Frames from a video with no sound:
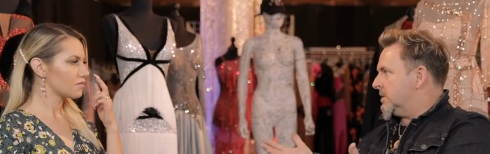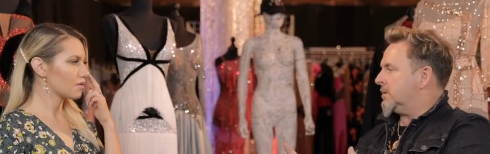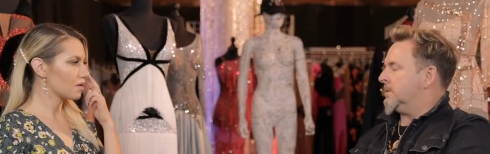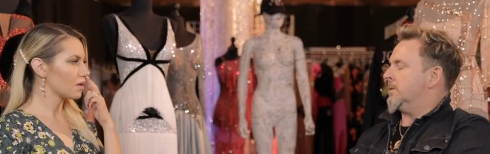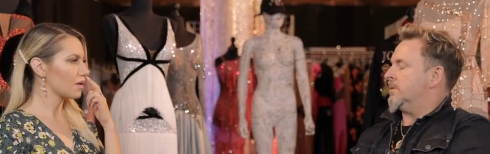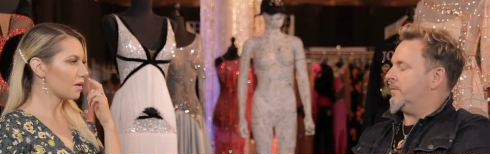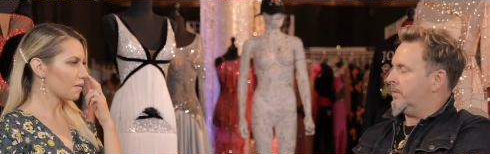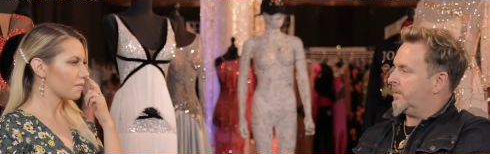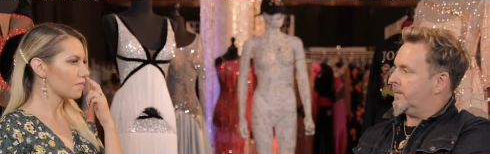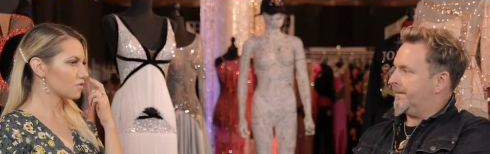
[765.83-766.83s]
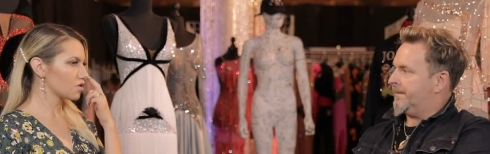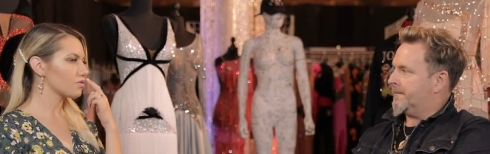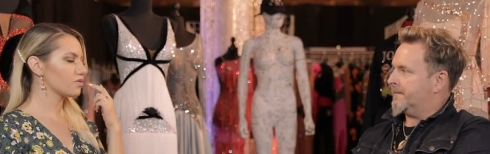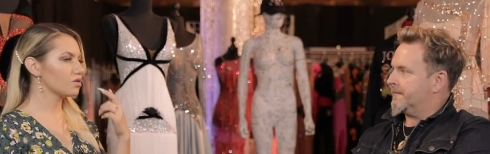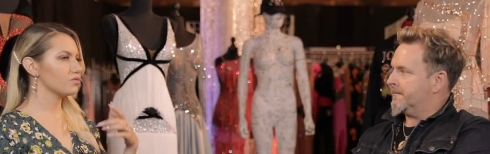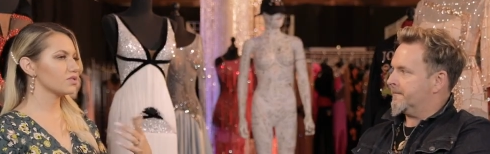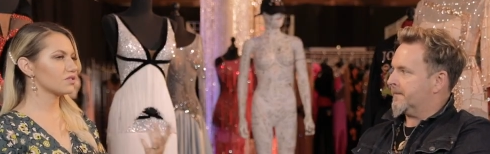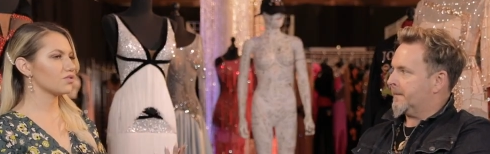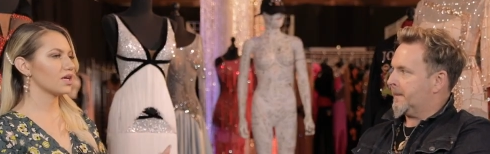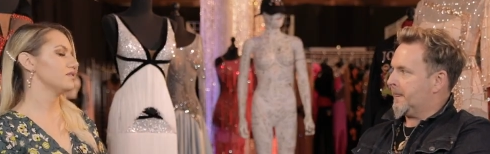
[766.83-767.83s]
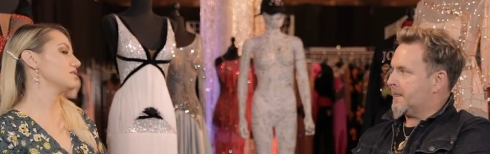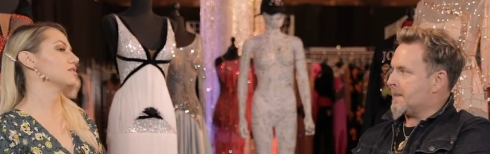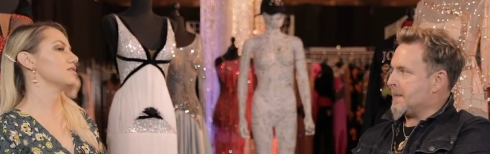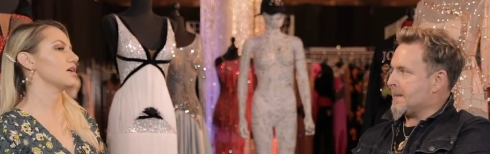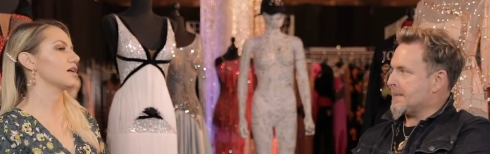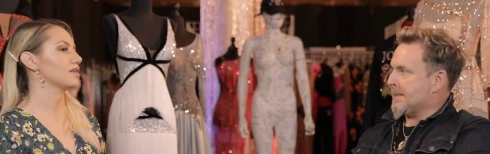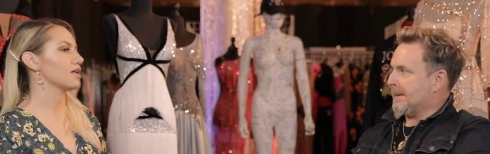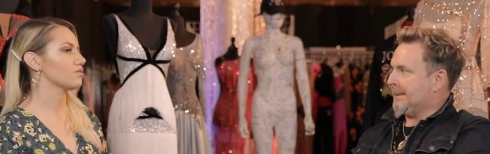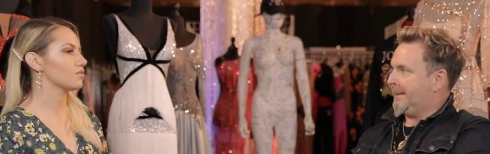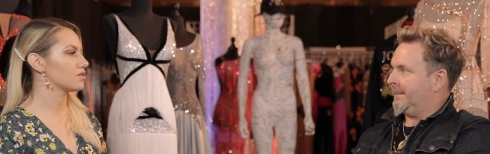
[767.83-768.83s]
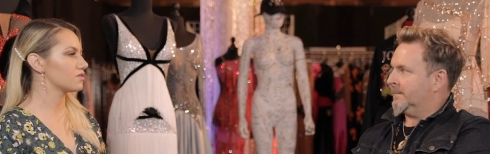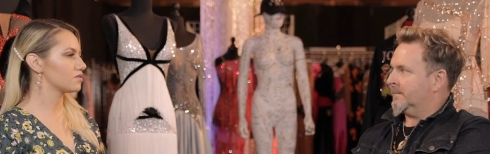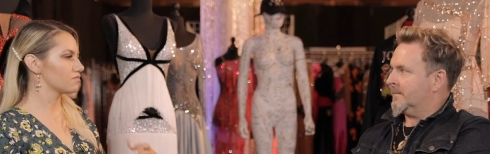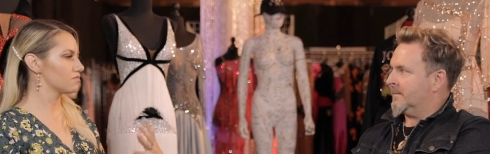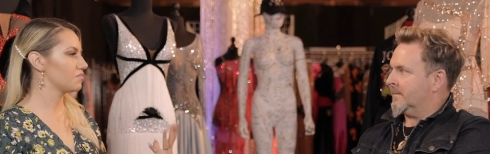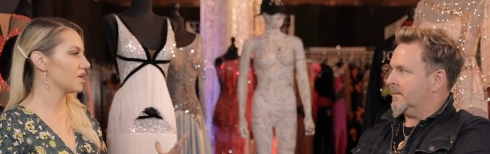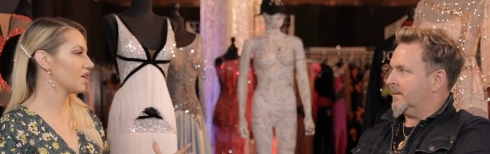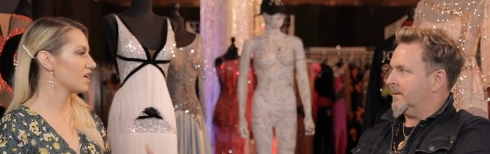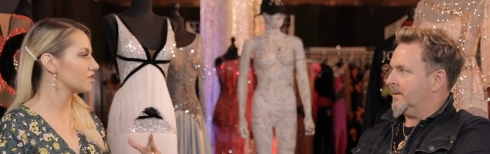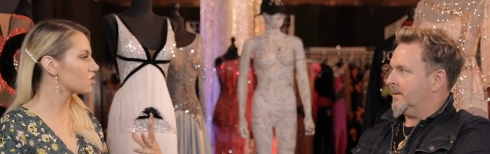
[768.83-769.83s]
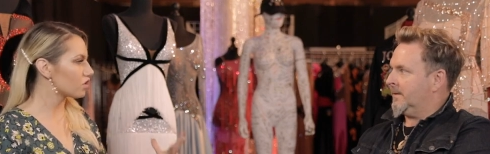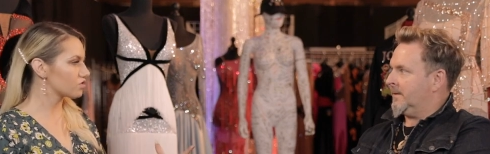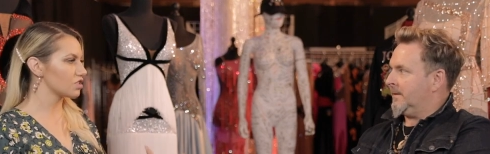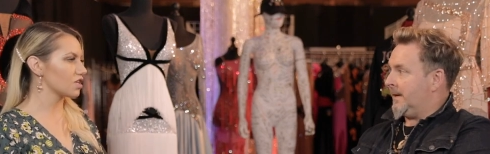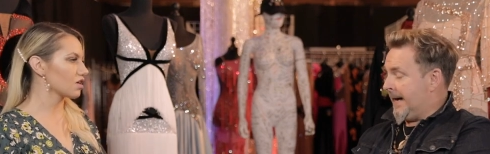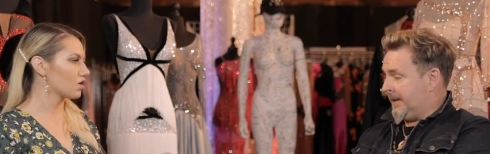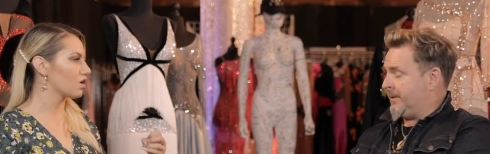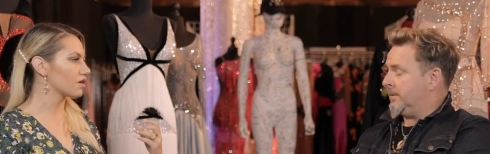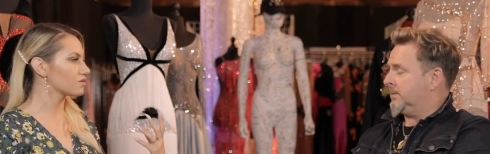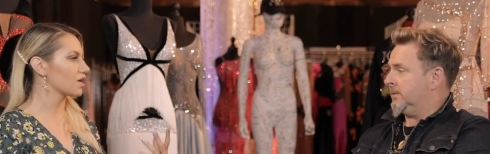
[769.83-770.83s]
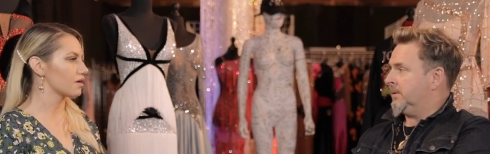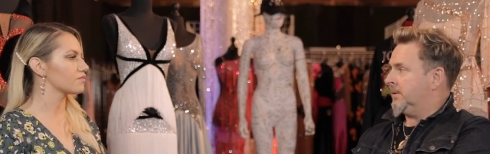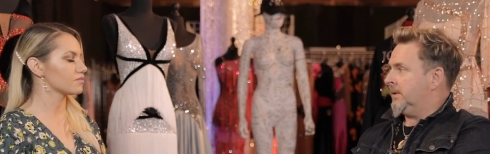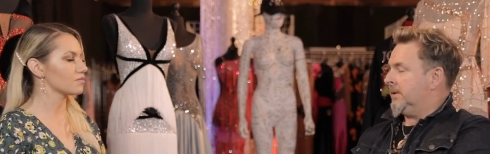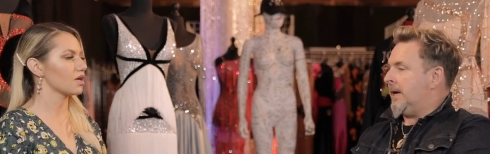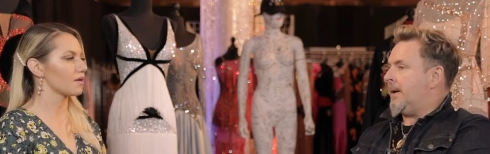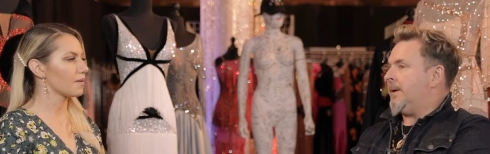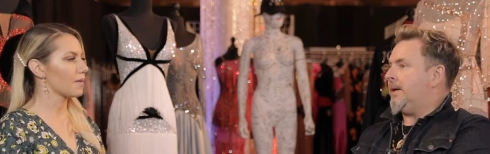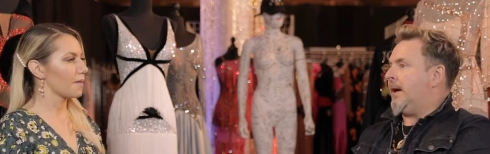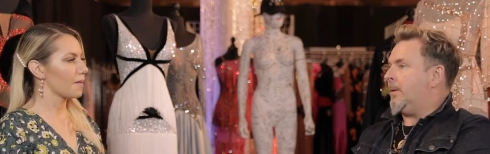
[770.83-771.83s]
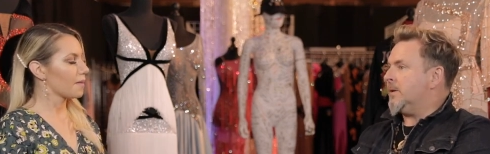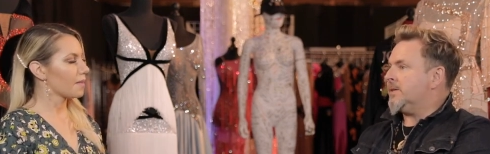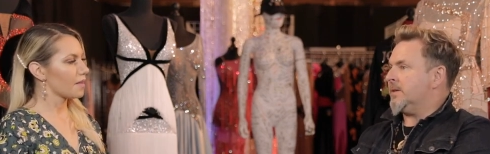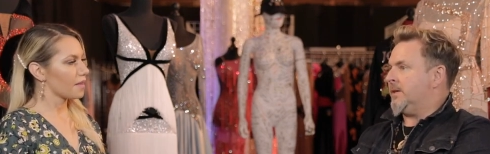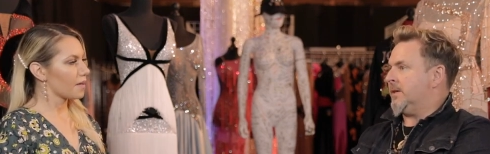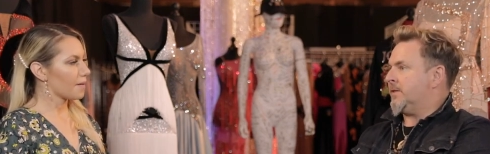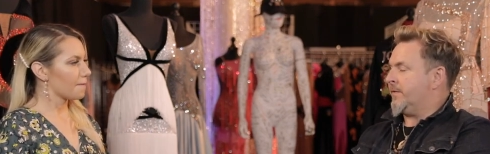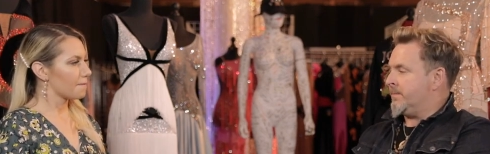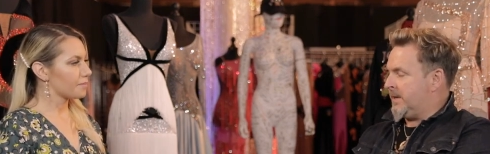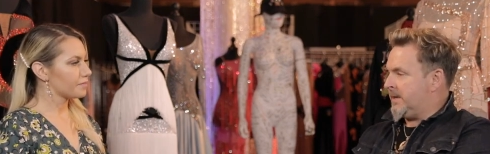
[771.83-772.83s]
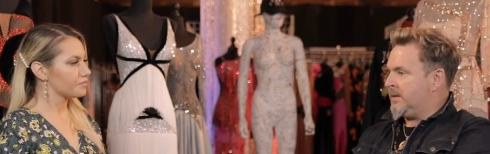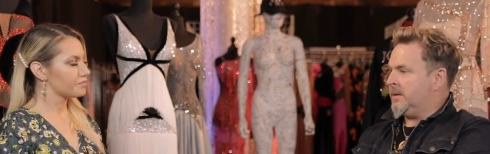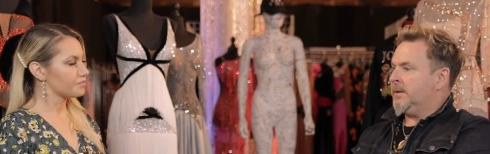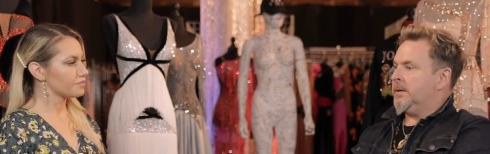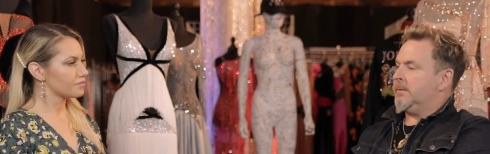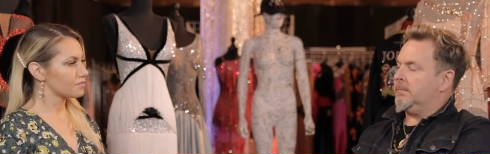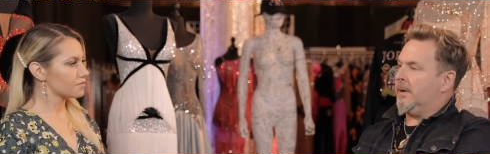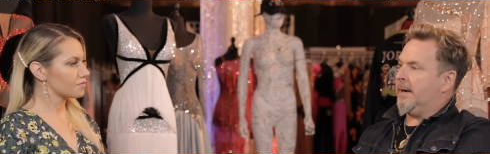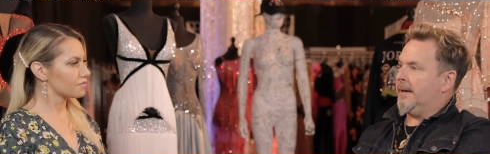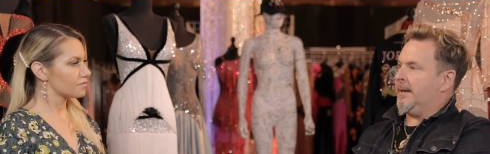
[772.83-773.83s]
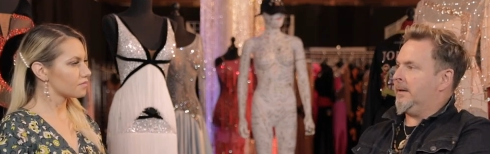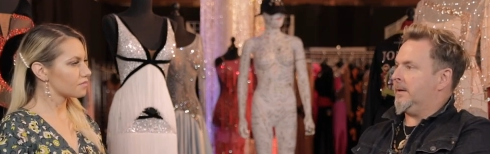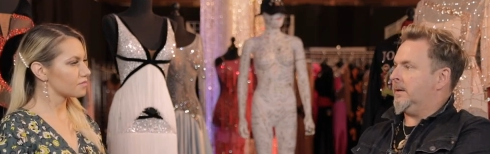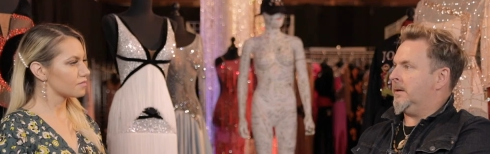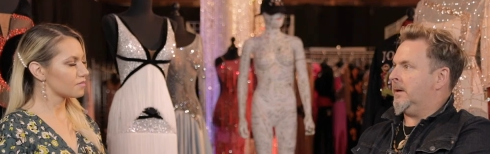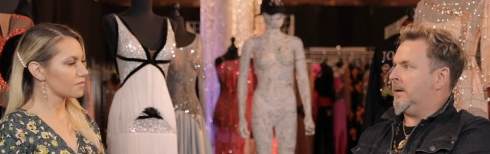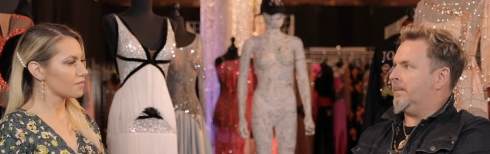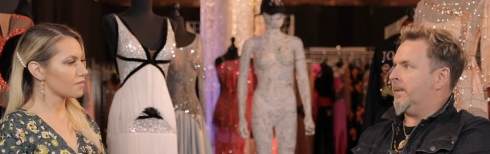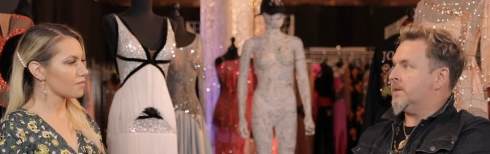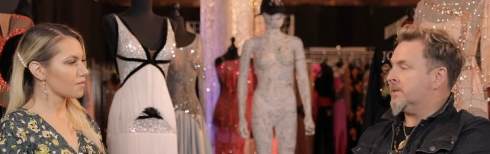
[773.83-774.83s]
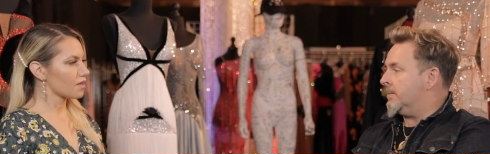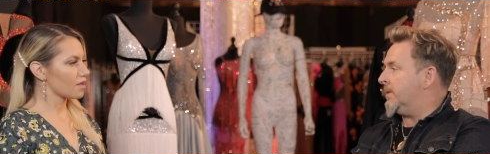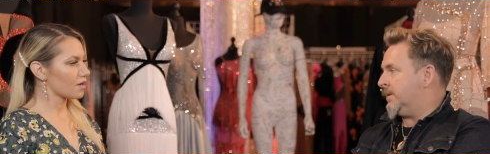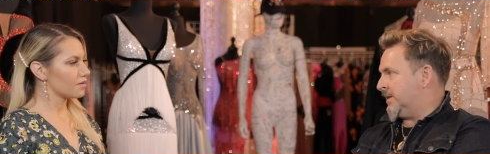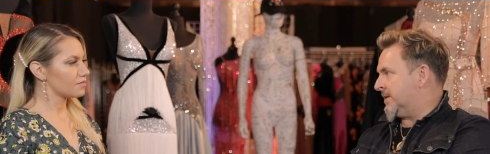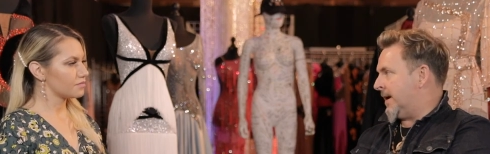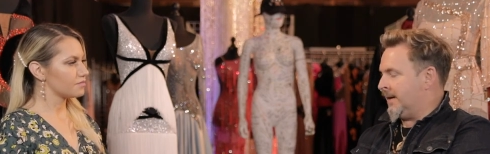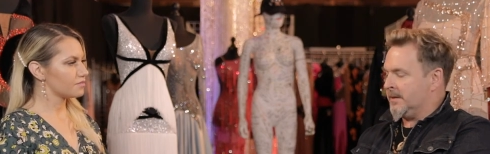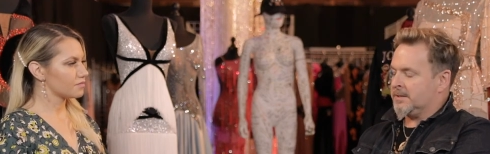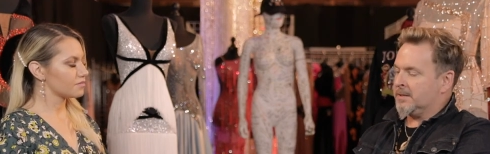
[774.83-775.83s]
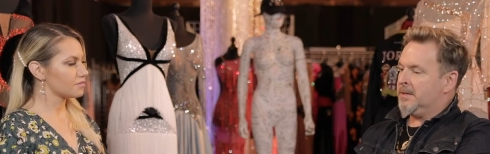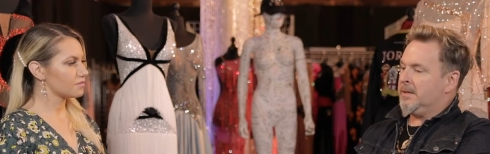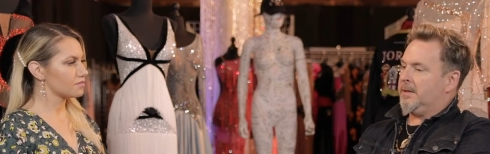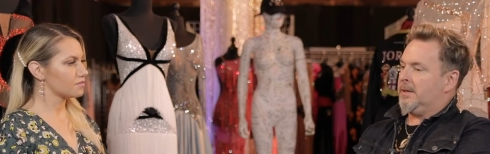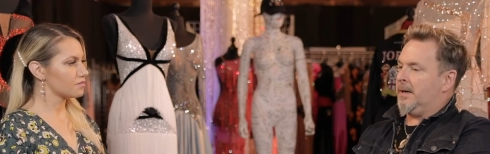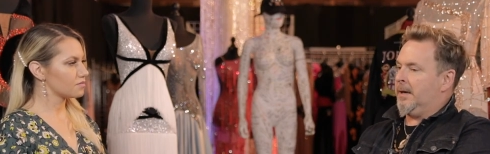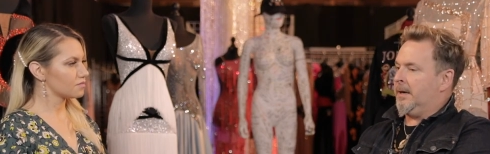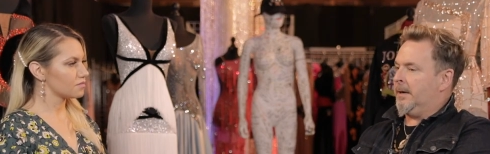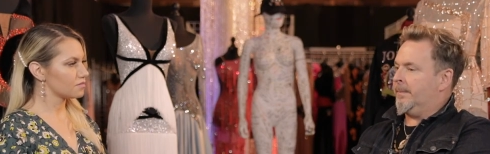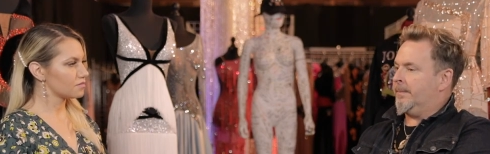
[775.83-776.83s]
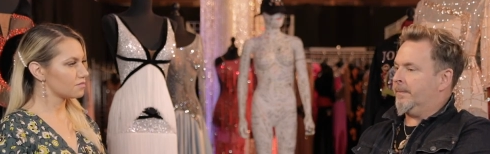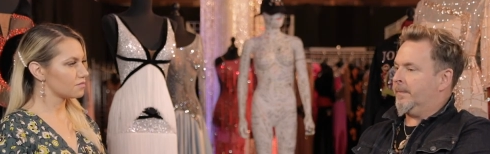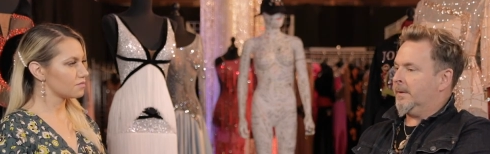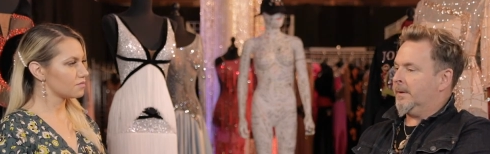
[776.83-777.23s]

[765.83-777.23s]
Speaker 1: So on and so forth. So you would create a design that could be exotic. I or, do. Yeah.
Speaker 2: Yeah. I mean, I will say this for me, my um, some of the designers. Um,